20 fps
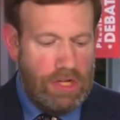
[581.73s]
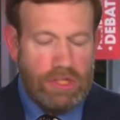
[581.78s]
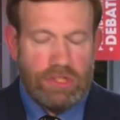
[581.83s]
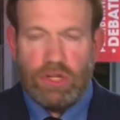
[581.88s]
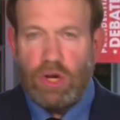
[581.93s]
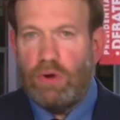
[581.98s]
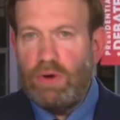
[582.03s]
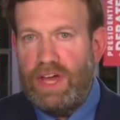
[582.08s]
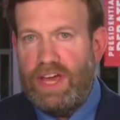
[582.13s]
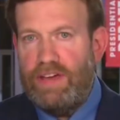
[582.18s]

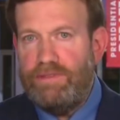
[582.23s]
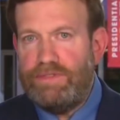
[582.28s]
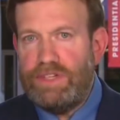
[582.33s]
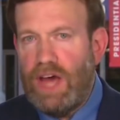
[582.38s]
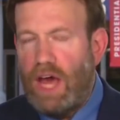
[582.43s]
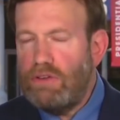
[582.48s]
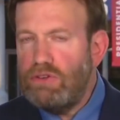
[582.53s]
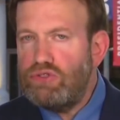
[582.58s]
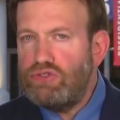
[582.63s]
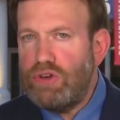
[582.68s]
So if
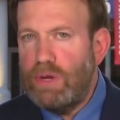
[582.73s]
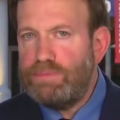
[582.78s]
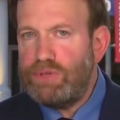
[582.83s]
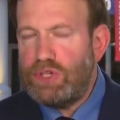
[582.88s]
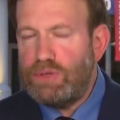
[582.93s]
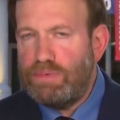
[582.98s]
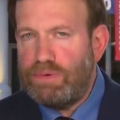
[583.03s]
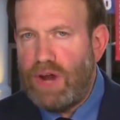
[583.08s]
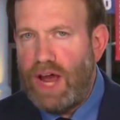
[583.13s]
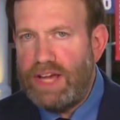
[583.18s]
Donald Trump
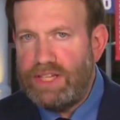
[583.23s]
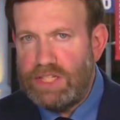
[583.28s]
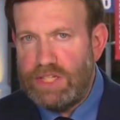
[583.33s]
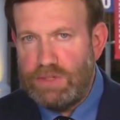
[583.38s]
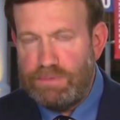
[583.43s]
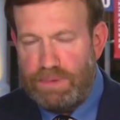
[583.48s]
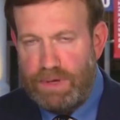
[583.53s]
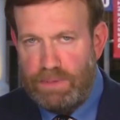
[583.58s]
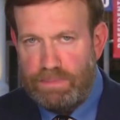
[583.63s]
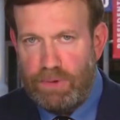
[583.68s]

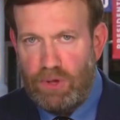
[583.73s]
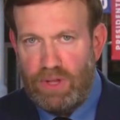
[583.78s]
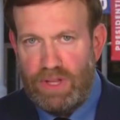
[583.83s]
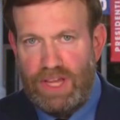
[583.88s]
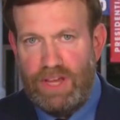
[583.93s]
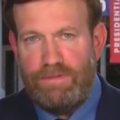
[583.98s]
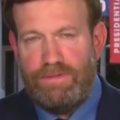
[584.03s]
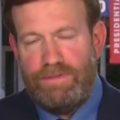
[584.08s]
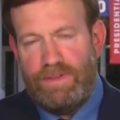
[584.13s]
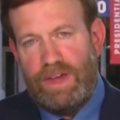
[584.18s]
surprises people,
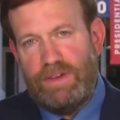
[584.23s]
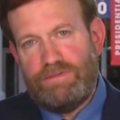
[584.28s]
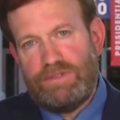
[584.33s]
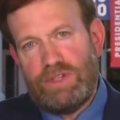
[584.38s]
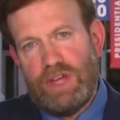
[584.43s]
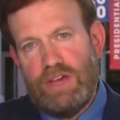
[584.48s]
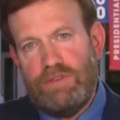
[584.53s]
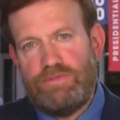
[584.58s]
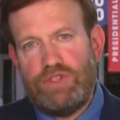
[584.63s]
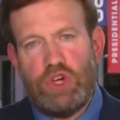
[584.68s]

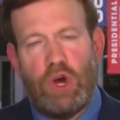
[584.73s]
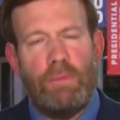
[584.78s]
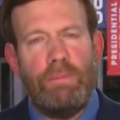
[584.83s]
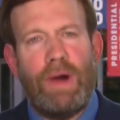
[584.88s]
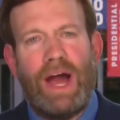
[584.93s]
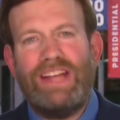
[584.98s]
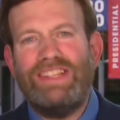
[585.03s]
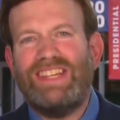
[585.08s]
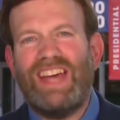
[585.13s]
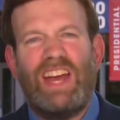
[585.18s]
if Joe
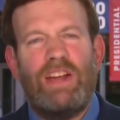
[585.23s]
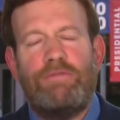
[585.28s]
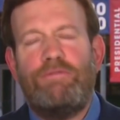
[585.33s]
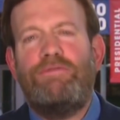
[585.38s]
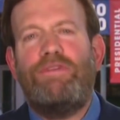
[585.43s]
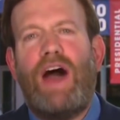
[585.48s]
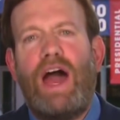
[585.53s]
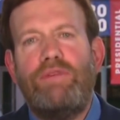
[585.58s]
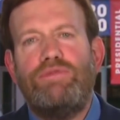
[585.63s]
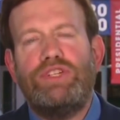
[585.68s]
Biden's got a
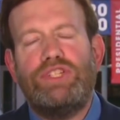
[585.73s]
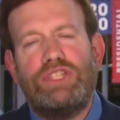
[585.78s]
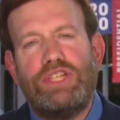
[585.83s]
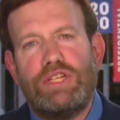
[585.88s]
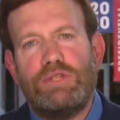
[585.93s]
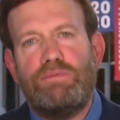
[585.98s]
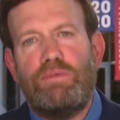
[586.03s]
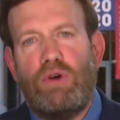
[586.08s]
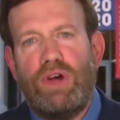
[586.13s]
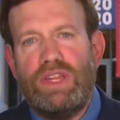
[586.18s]
5 or
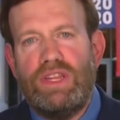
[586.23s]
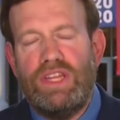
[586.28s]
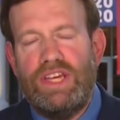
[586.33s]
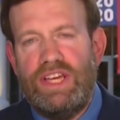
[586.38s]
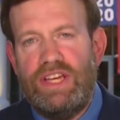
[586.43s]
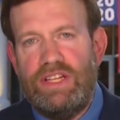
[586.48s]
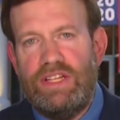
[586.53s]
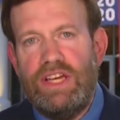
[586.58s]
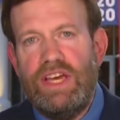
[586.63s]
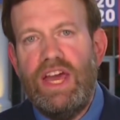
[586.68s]
6 point
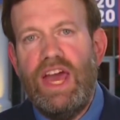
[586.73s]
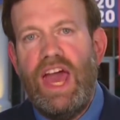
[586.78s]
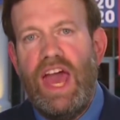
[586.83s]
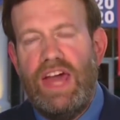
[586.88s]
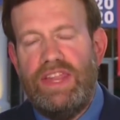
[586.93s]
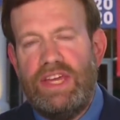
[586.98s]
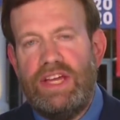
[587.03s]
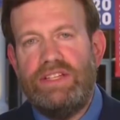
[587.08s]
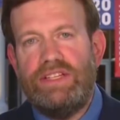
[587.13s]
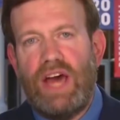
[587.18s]
lead
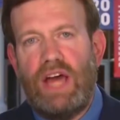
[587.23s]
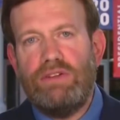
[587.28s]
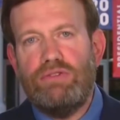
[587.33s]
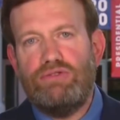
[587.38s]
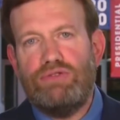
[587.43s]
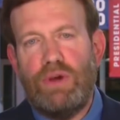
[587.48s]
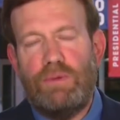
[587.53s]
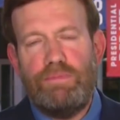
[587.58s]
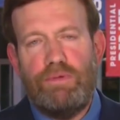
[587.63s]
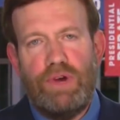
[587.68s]
and then
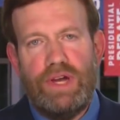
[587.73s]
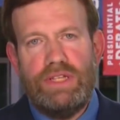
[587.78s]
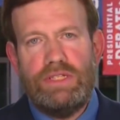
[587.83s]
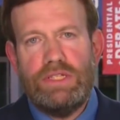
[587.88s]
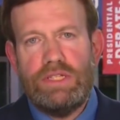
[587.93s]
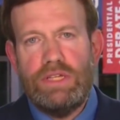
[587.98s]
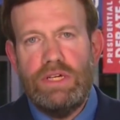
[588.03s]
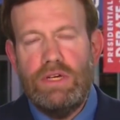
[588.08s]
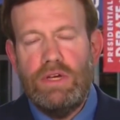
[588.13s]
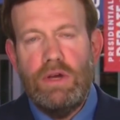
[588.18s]
Donald Trump
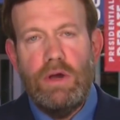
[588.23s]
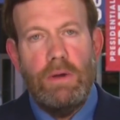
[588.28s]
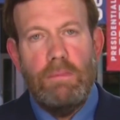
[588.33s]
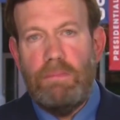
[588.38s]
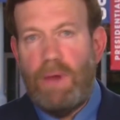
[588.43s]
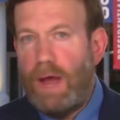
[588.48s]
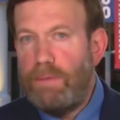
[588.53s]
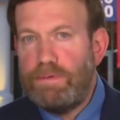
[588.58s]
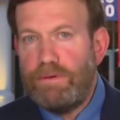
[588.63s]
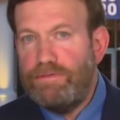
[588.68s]
wins,
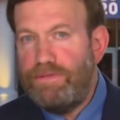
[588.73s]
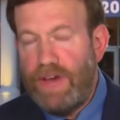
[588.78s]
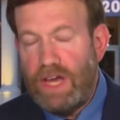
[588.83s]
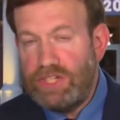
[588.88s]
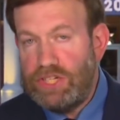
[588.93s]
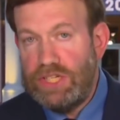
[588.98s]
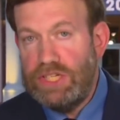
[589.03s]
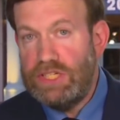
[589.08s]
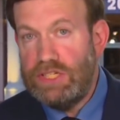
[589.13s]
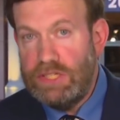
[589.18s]
my
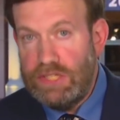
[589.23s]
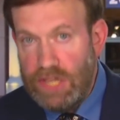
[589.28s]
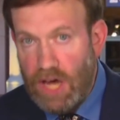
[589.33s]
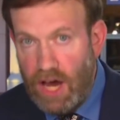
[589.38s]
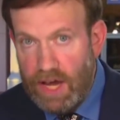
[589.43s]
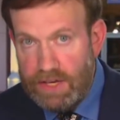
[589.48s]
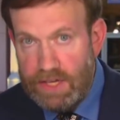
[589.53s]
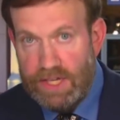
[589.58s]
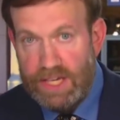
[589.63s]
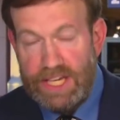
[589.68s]
profession is
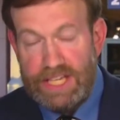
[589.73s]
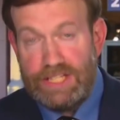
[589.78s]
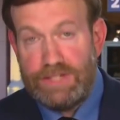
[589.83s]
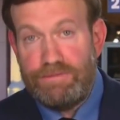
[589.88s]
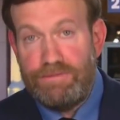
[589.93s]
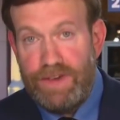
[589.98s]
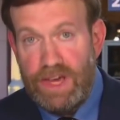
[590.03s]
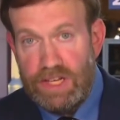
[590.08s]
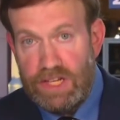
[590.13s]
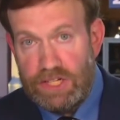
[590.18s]
done.
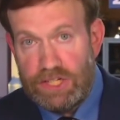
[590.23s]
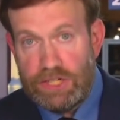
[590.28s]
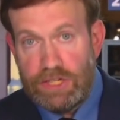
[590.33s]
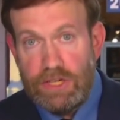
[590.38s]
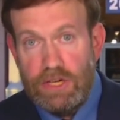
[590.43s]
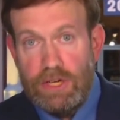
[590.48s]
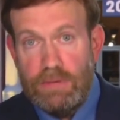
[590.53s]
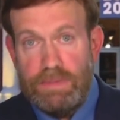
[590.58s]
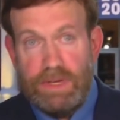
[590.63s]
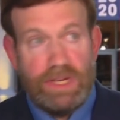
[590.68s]
It's
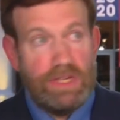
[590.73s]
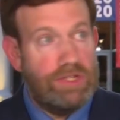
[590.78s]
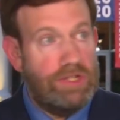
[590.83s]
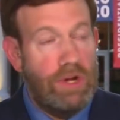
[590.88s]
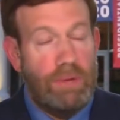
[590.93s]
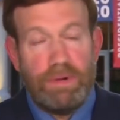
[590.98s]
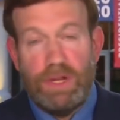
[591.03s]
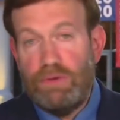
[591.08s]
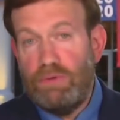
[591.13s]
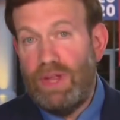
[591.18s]
finished because
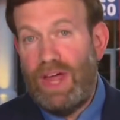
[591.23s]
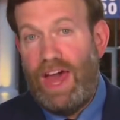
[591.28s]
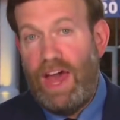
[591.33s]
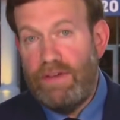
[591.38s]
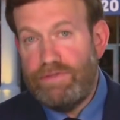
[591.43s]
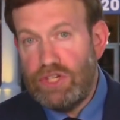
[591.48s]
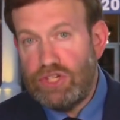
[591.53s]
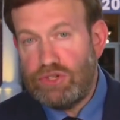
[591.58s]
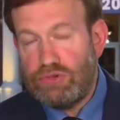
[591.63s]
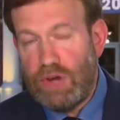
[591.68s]
nobody will
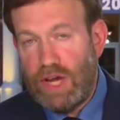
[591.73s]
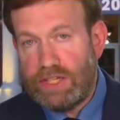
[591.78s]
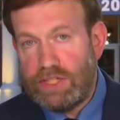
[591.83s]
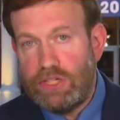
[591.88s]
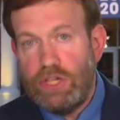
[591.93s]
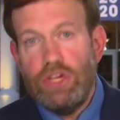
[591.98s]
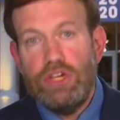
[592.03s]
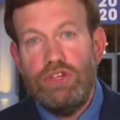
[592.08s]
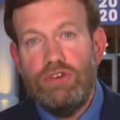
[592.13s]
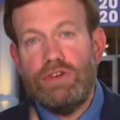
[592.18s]
ever
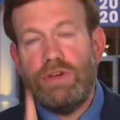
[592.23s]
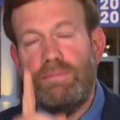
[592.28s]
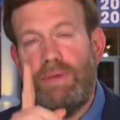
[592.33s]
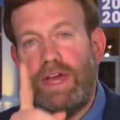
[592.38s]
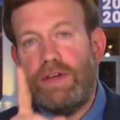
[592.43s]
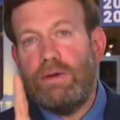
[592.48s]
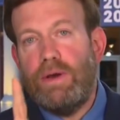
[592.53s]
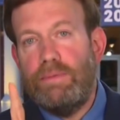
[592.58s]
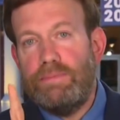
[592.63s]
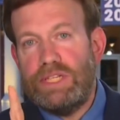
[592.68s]
trust. You can
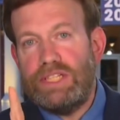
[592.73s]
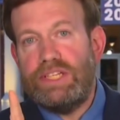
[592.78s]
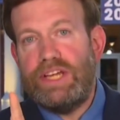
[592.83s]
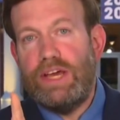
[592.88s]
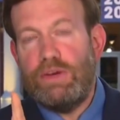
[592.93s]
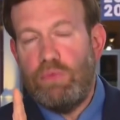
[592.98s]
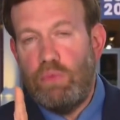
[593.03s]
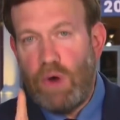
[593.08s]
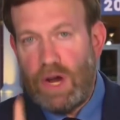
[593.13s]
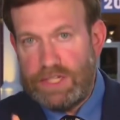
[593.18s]
make a
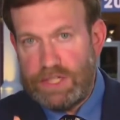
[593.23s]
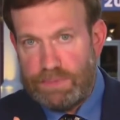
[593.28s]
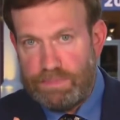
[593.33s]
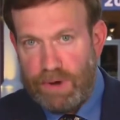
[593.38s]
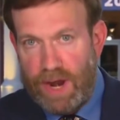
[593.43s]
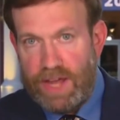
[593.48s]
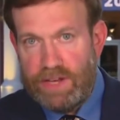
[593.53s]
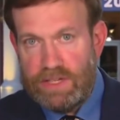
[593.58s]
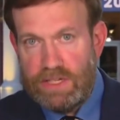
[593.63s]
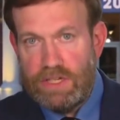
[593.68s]
mistake once,
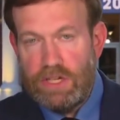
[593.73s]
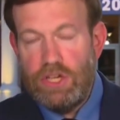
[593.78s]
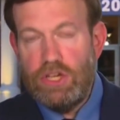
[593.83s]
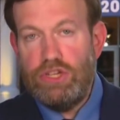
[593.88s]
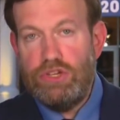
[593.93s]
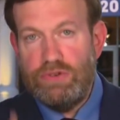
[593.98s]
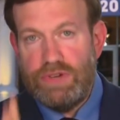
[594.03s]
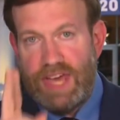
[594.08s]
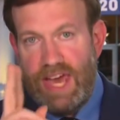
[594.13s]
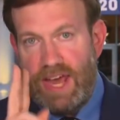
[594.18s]
Brett.
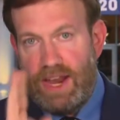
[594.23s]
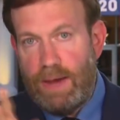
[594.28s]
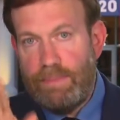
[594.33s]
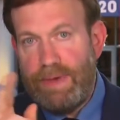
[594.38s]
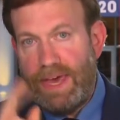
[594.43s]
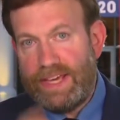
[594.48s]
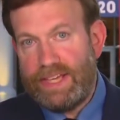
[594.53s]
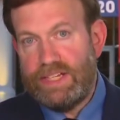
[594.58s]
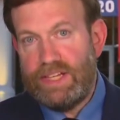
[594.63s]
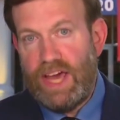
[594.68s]
You
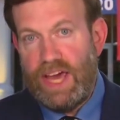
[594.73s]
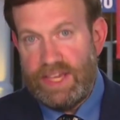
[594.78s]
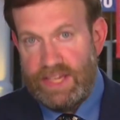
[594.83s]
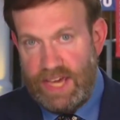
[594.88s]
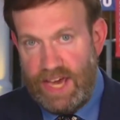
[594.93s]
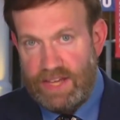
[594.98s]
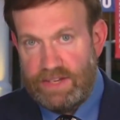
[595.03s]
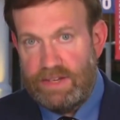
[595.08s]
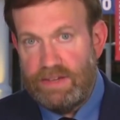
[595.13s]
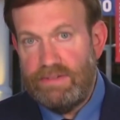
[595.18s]
cannot make it
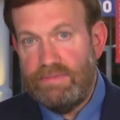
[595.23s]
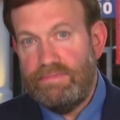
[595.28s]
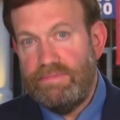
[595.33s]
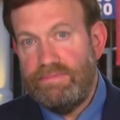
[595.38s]
again.